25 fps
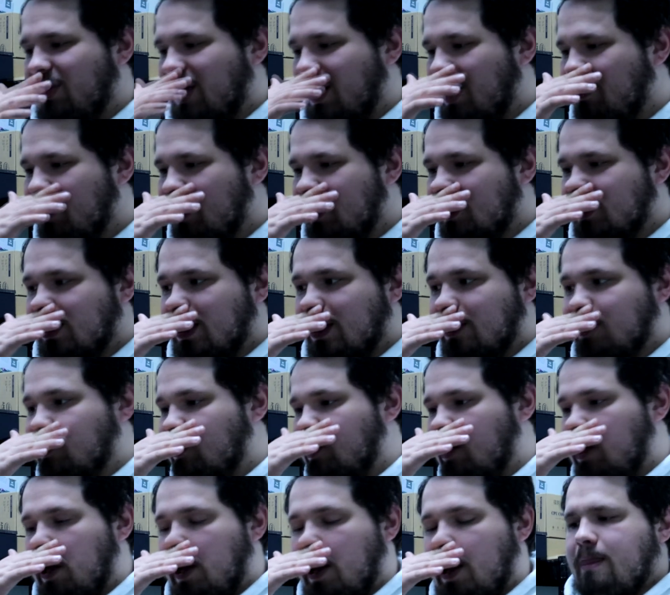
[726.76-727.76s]
if that makes
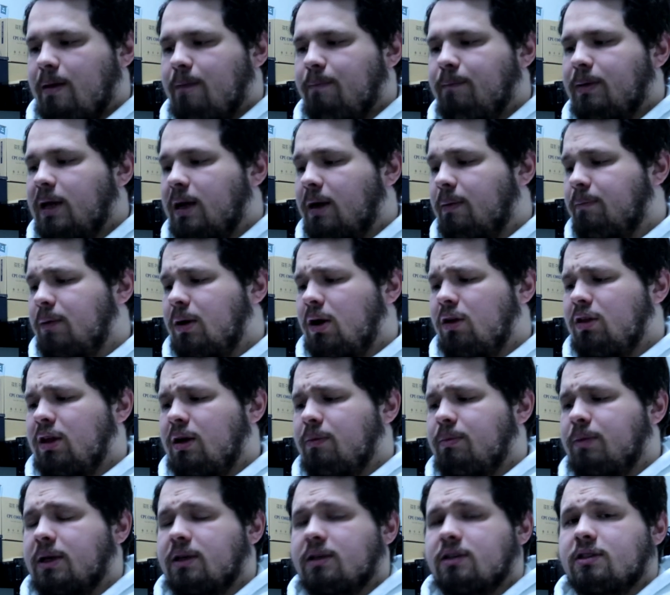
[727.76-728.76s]
sense. But yeah, all
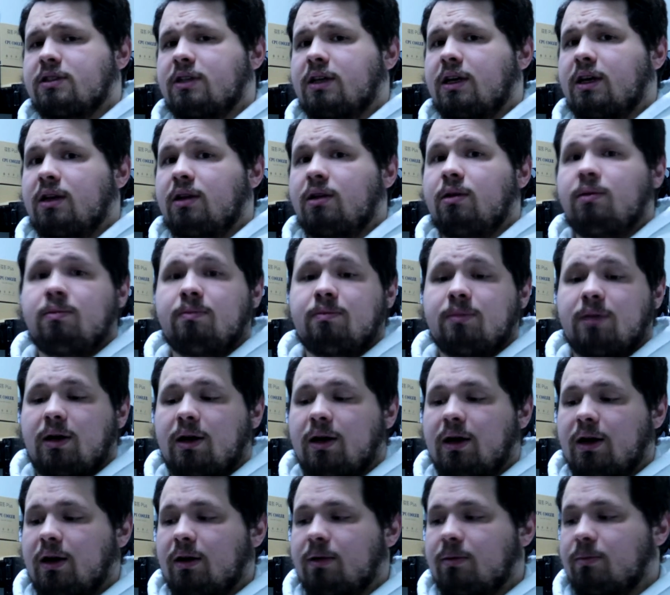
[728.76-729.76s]
that being said,
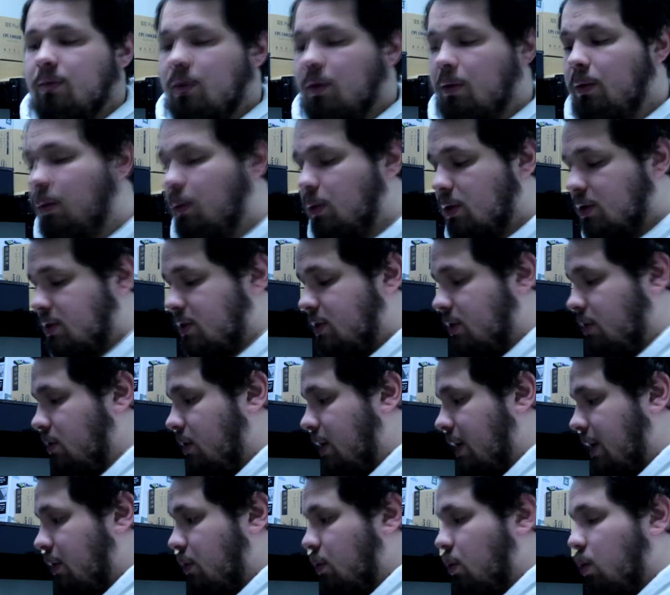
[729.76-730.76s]
uh, it was
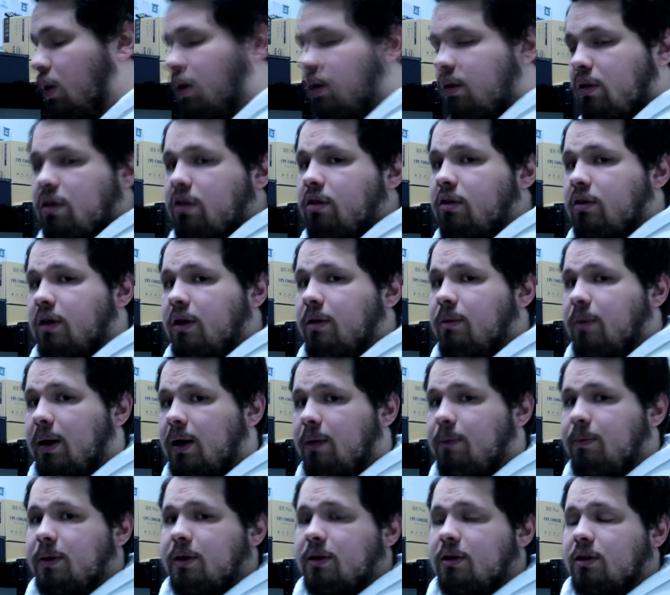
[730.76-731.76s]
still like worth, in
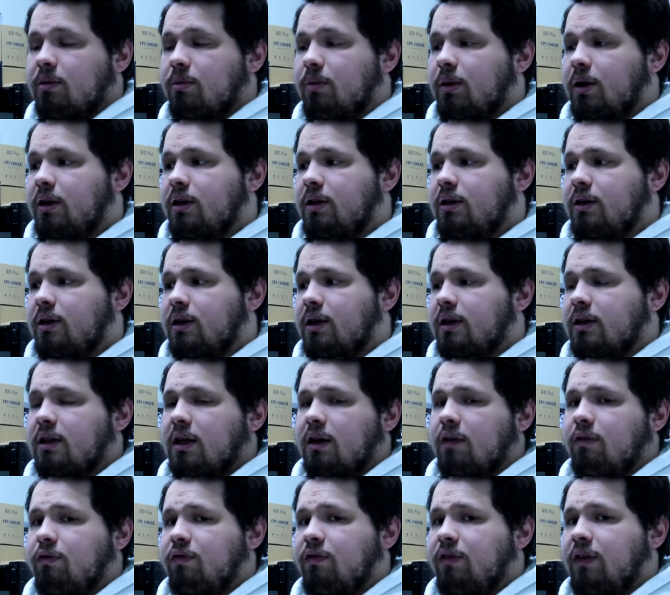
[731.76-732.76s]
my opinion, the money to get
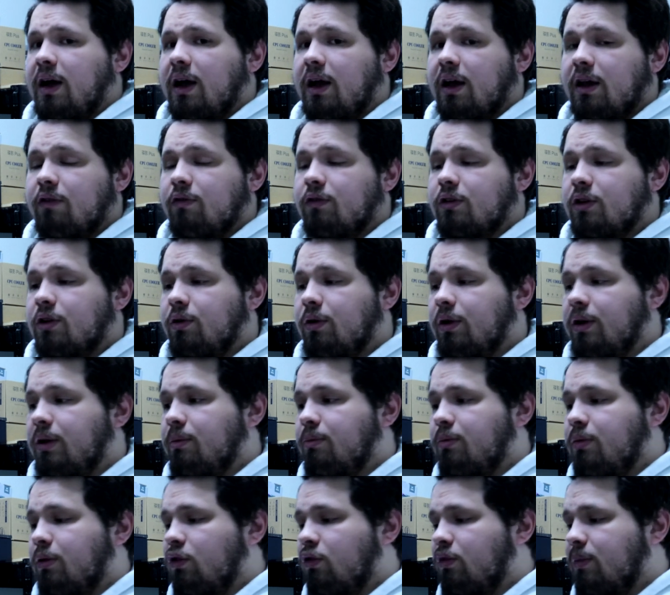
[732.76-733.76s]
that five degree
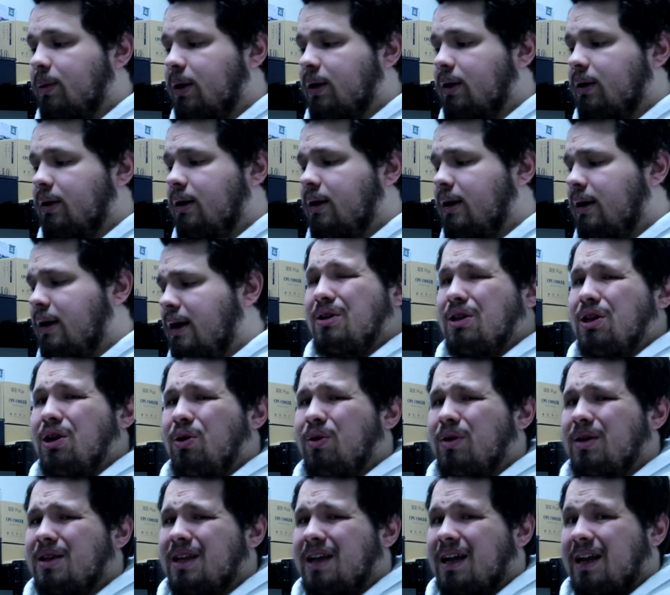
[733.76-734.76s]
improvement
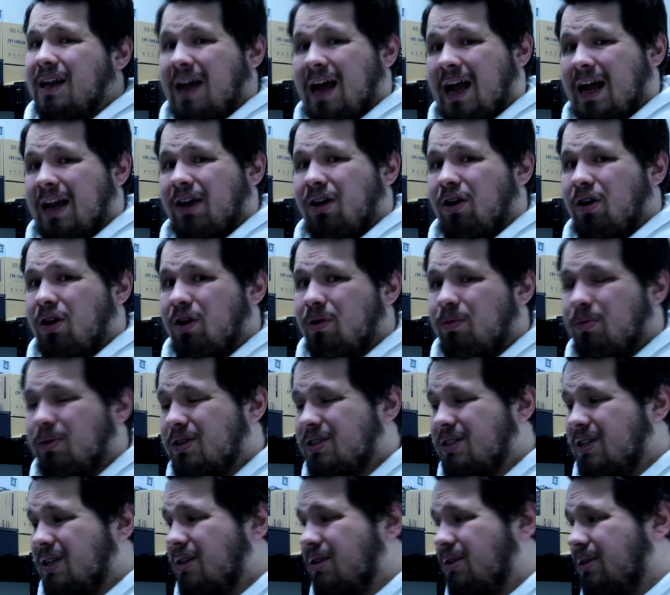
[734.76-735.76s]
knowing that at
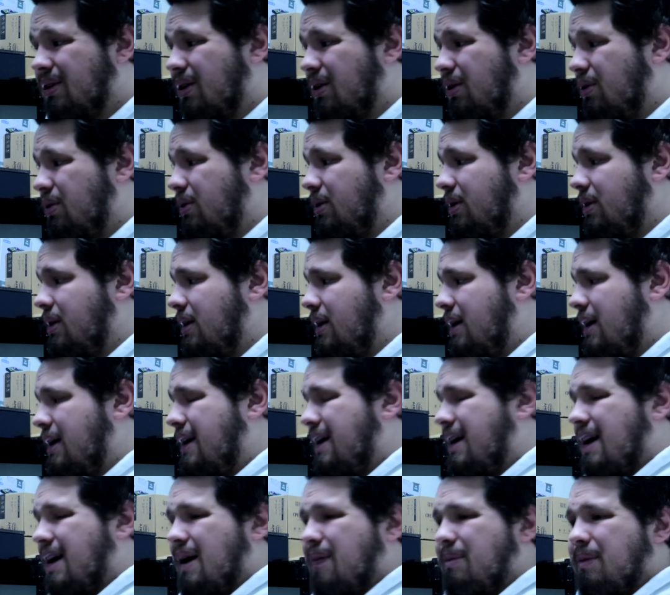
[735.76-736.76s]
100% load,
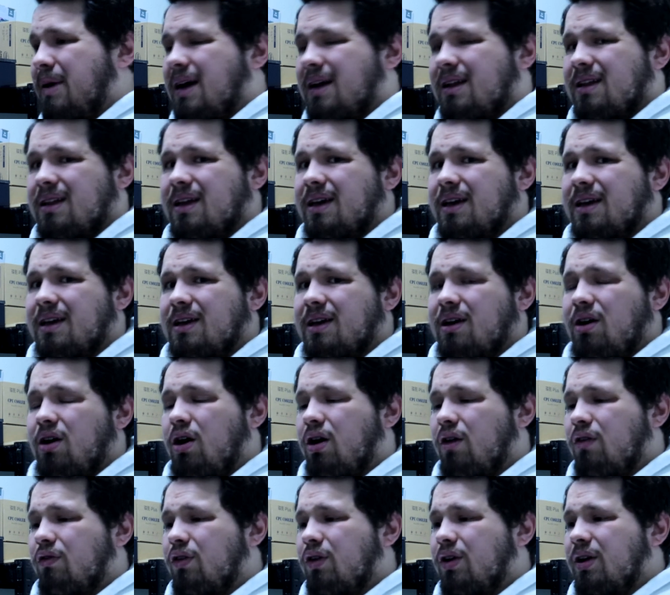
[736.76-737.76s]
I'm not like
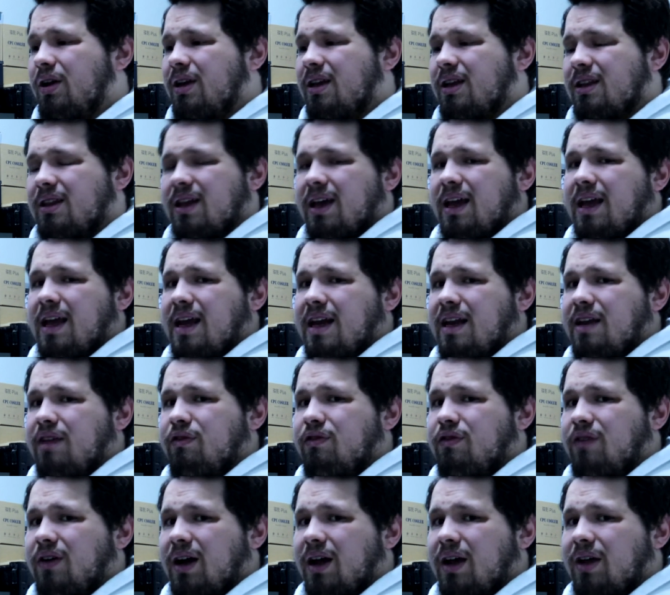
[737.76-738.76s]
hovering in the
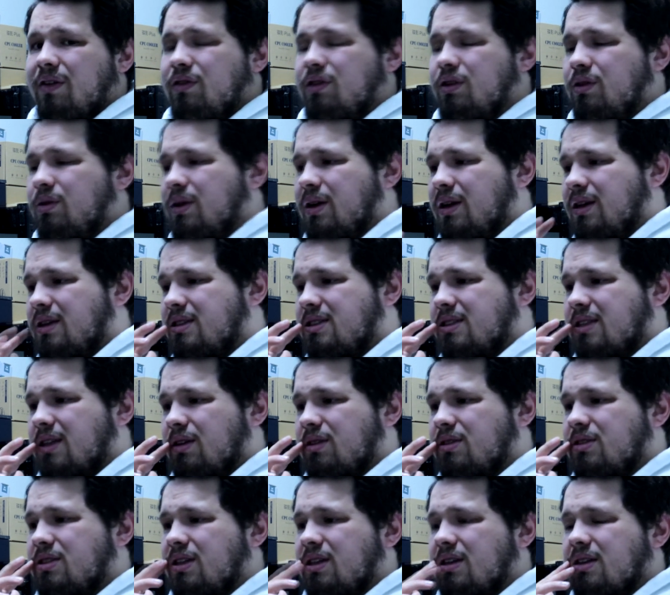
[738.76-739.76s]
85 degrees
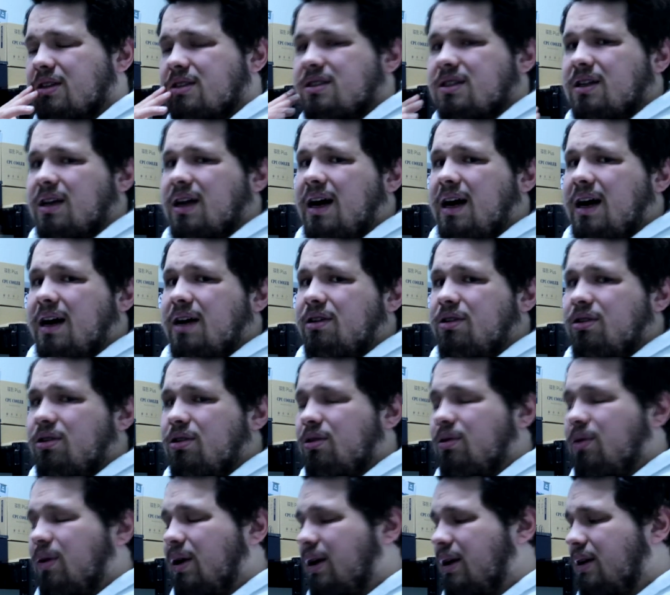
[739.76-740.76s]
Celsius and
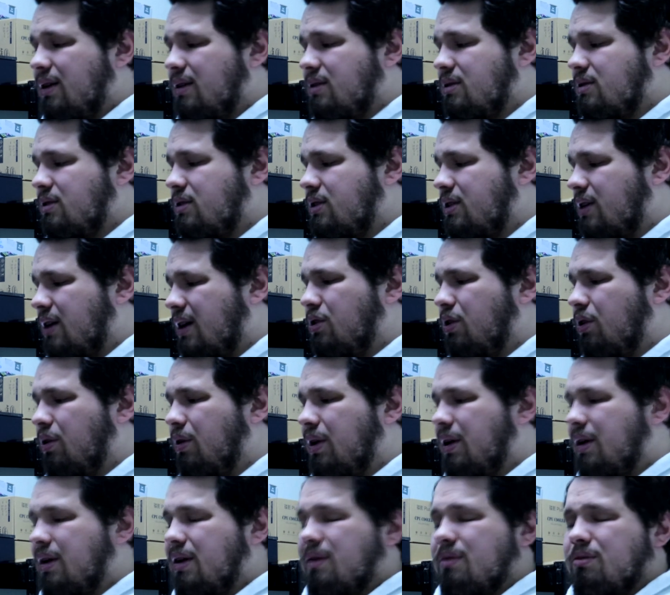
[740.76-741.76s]
hotter range
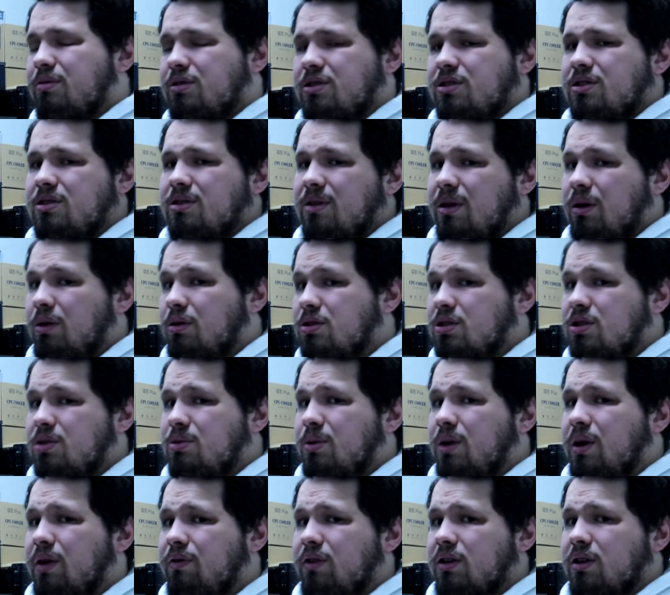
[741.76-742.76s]
during those
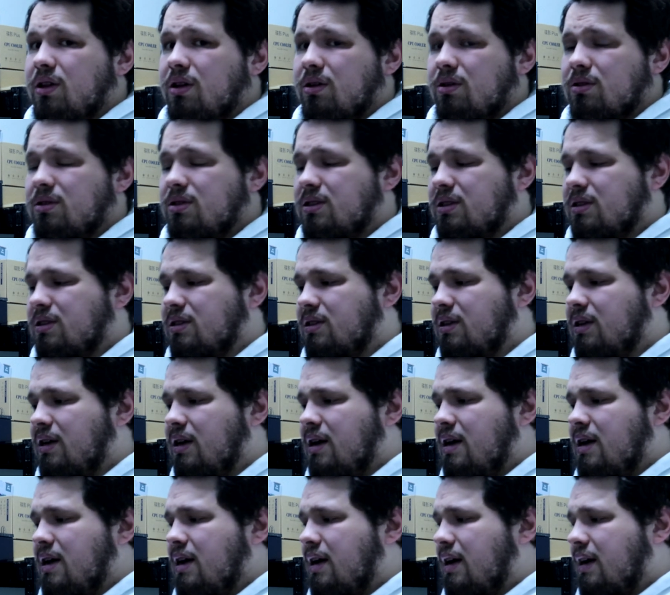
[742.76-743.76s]
super heavy loads is
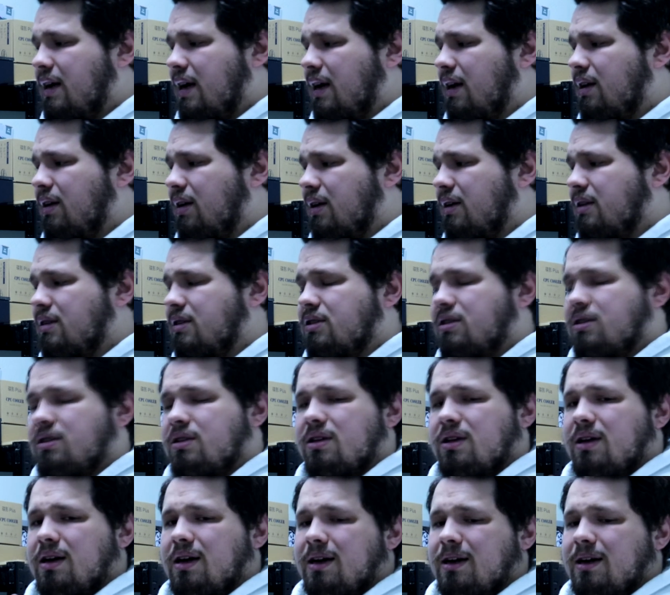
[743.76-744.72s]
kind of nice.